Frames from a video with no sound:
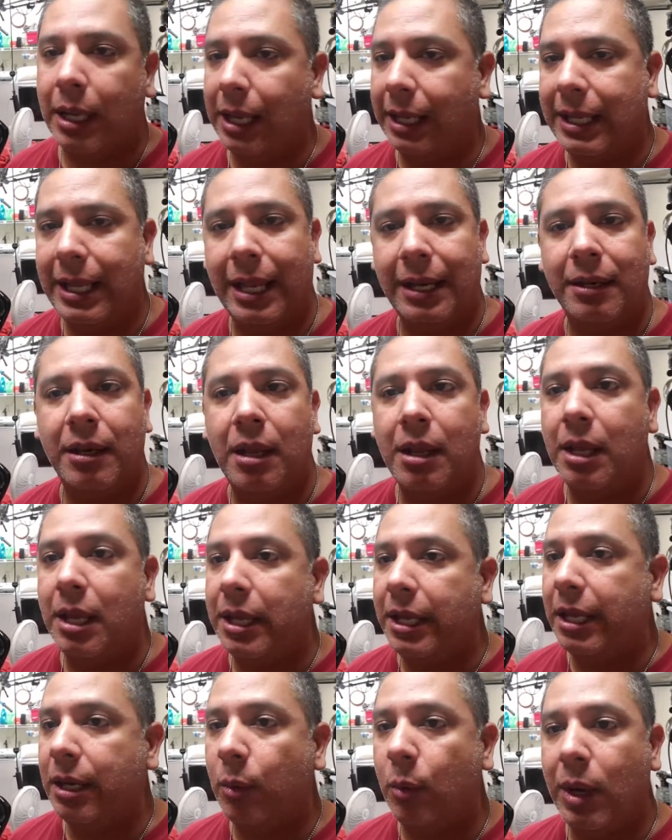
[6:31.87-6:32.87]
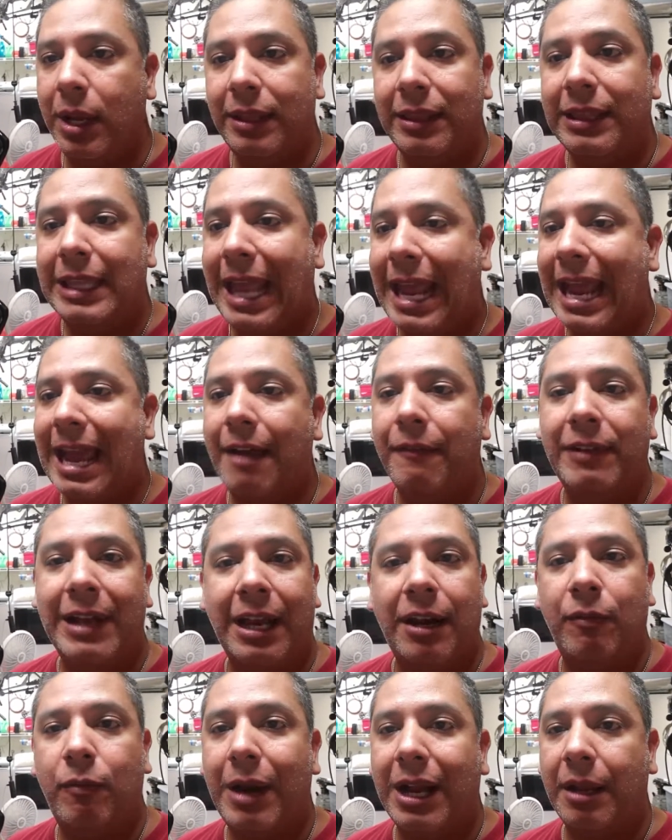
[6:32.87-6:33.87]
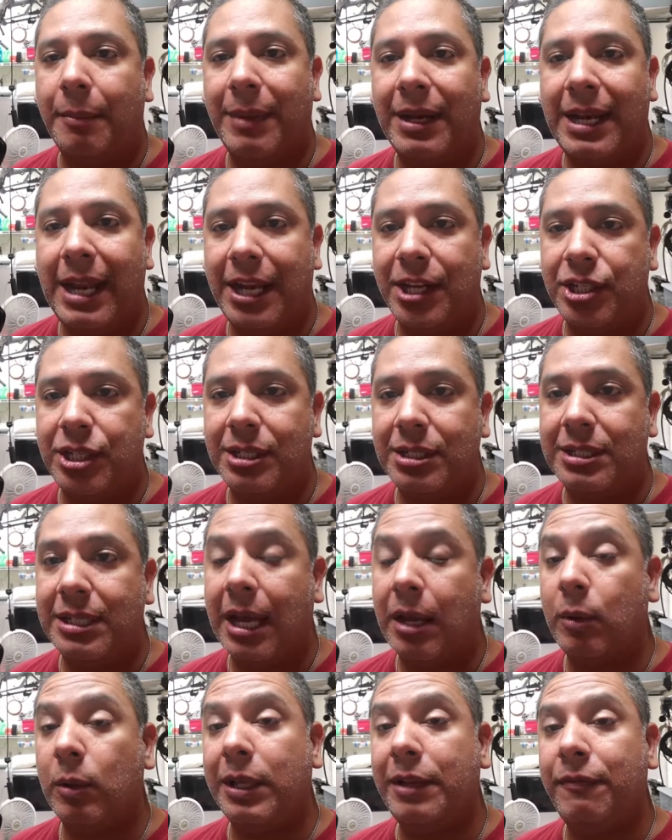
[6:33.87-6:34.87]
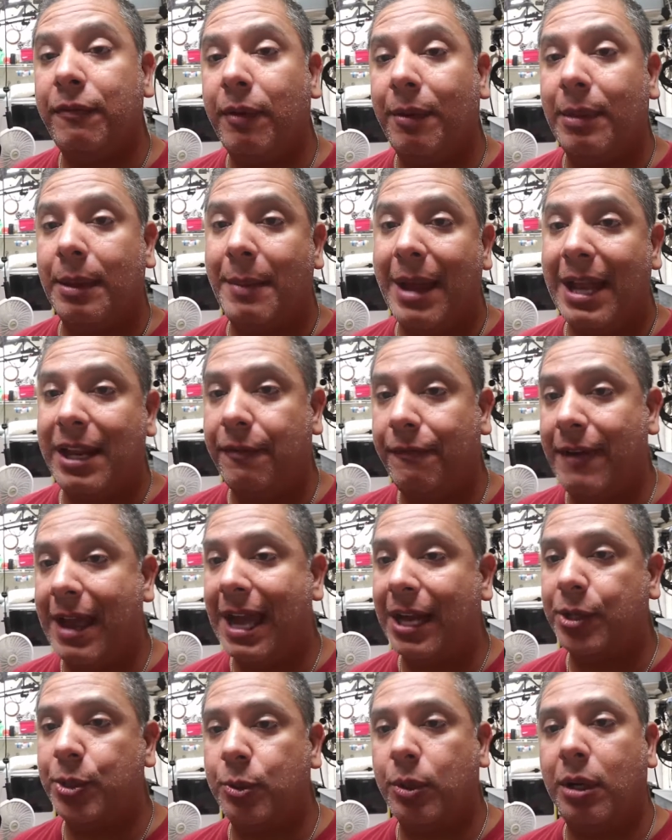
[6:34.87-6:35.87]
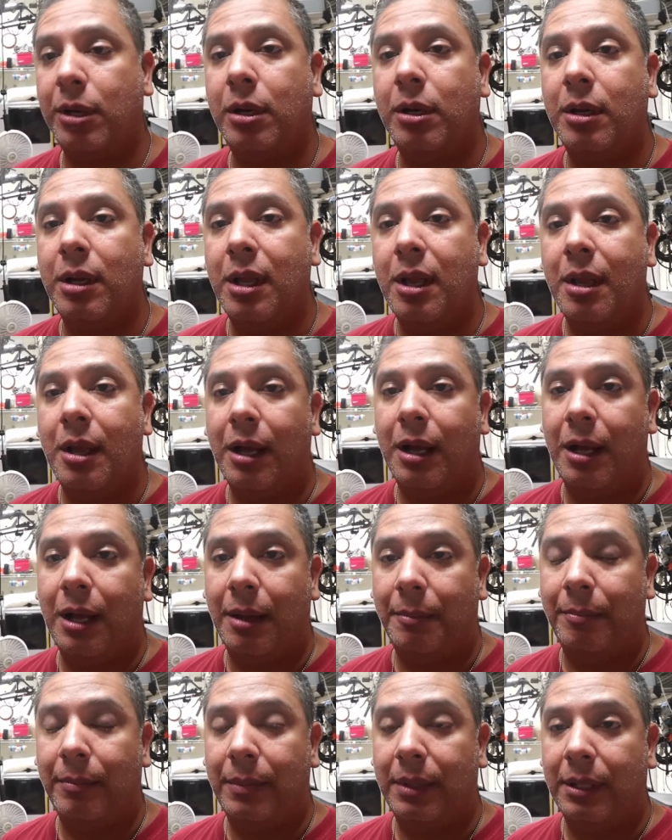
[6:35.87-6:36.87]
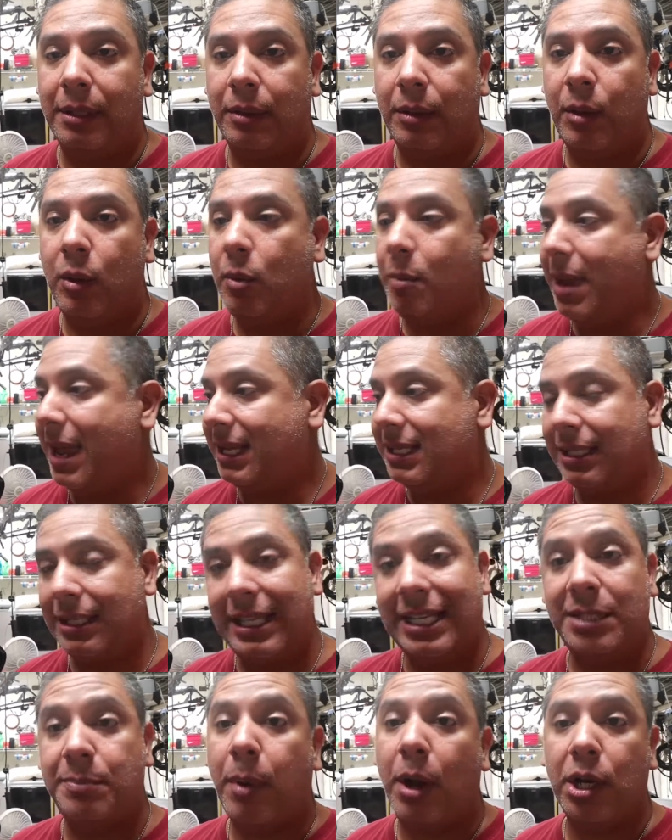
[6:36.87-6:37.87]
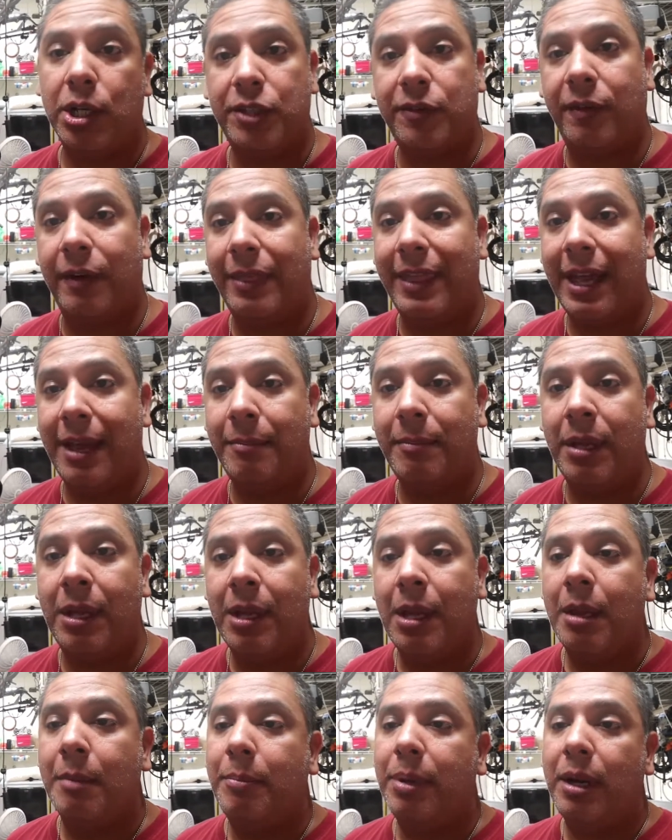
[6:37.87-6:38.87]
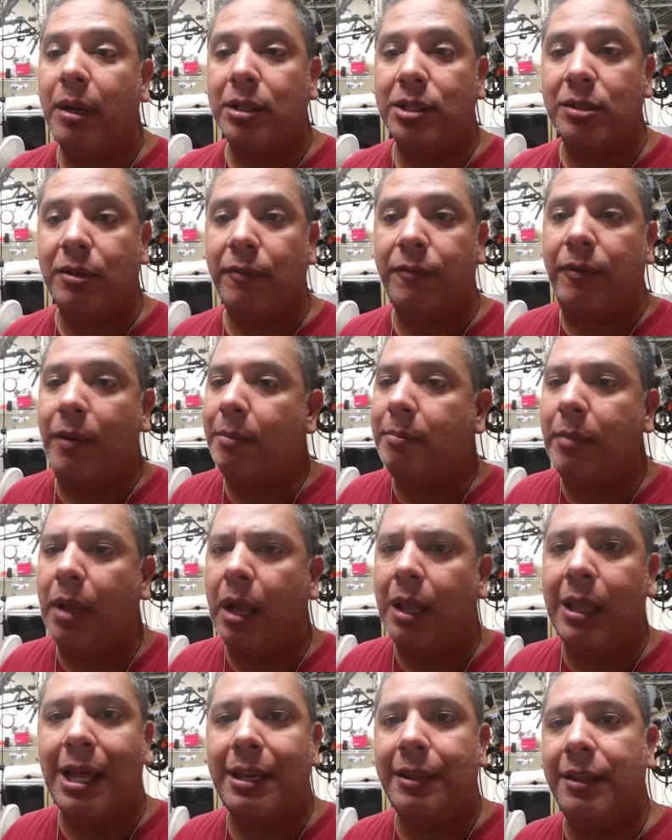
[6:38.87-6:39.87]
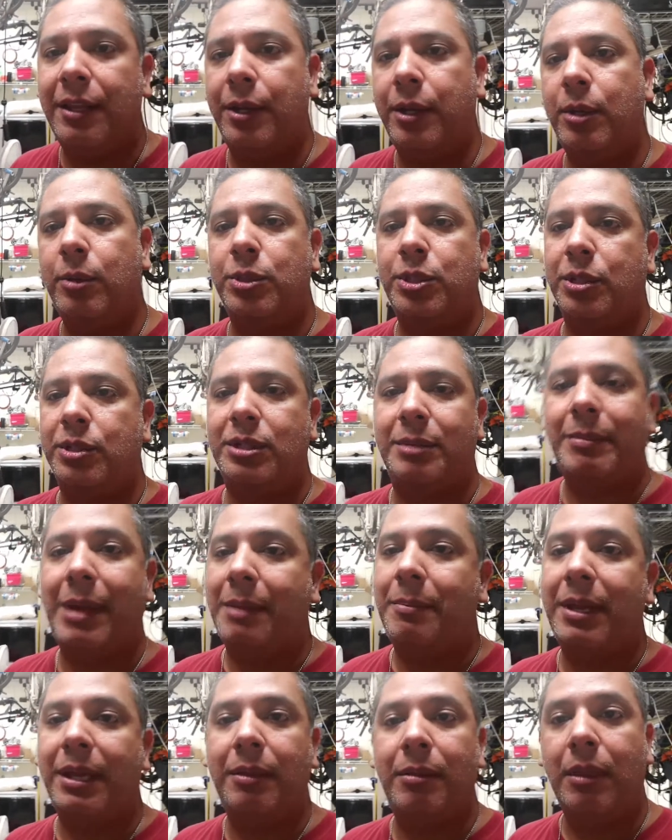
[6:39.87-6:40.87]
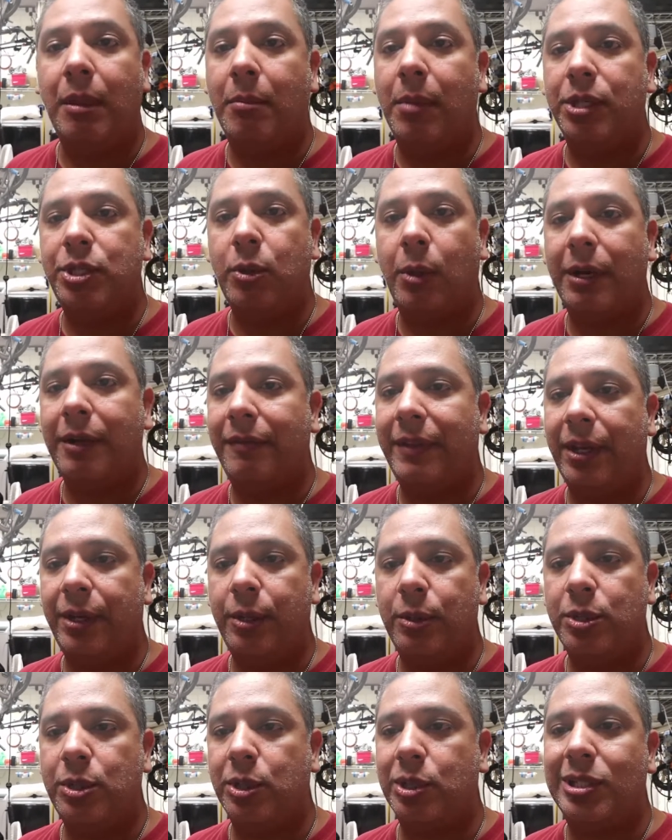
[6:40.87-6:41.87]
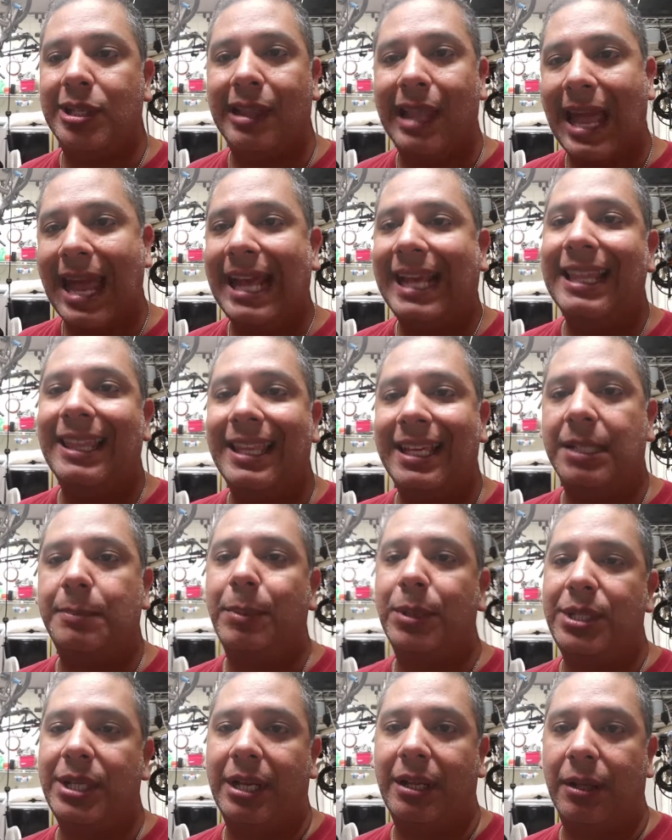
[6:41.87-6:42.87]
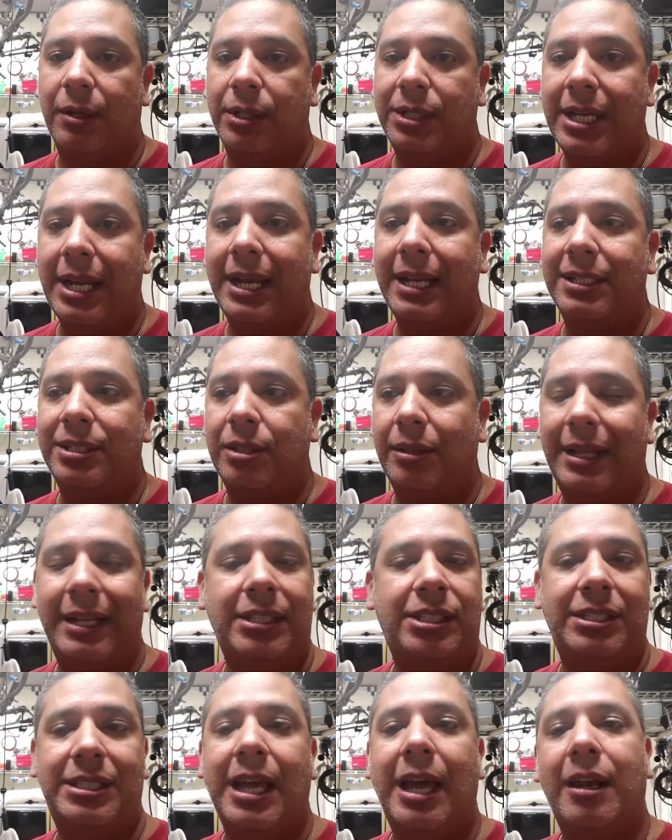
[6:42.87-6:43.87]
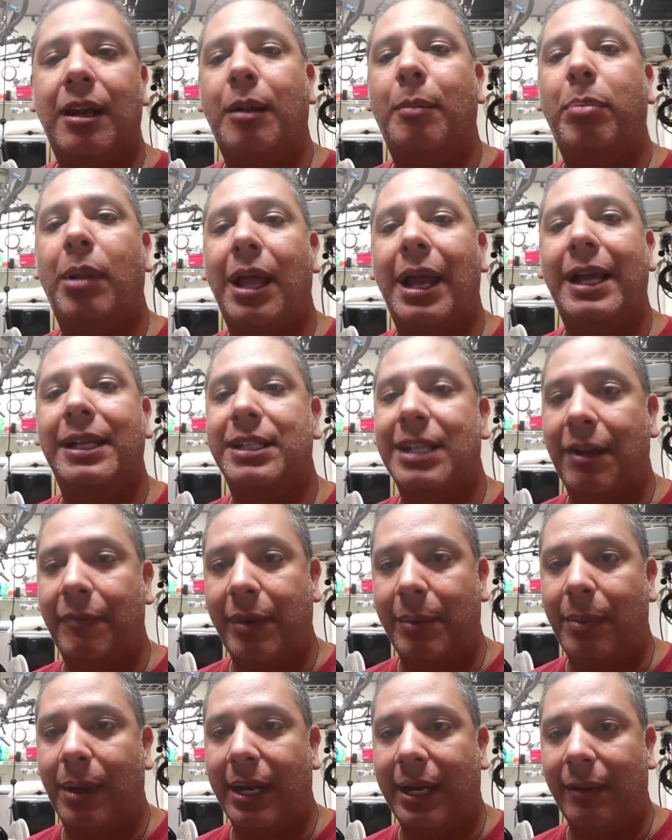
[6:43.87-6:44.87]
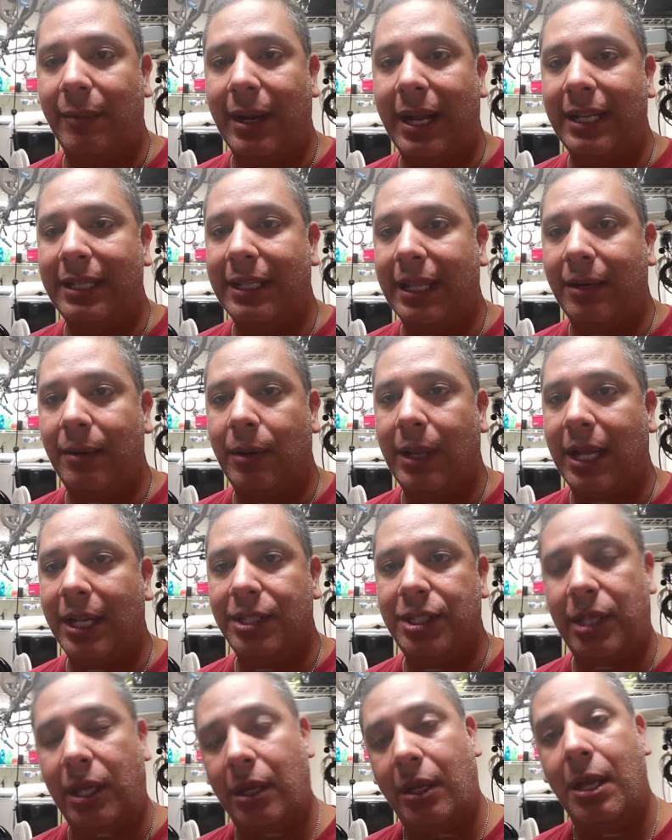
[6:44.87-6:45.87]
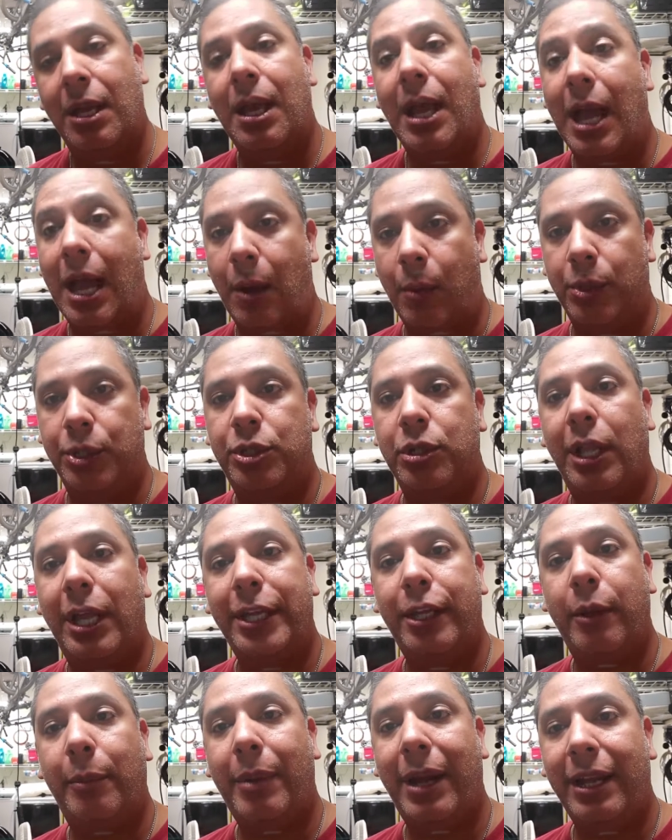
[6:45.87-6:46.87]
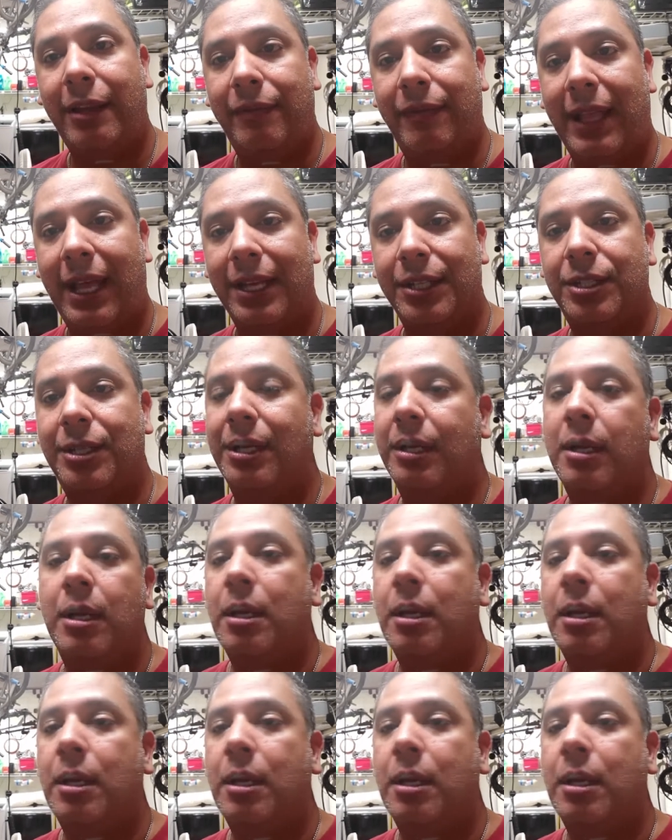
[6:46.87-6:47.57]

Again, you know what? They have kind of recommendations, not only from the manufacturer who makes these parts for them, but also from a lot of their users. And maybe the majority of their users like this particular setting, so they just kind of apply it to everybody, right? They don't ask you, how would you like your bike flashed?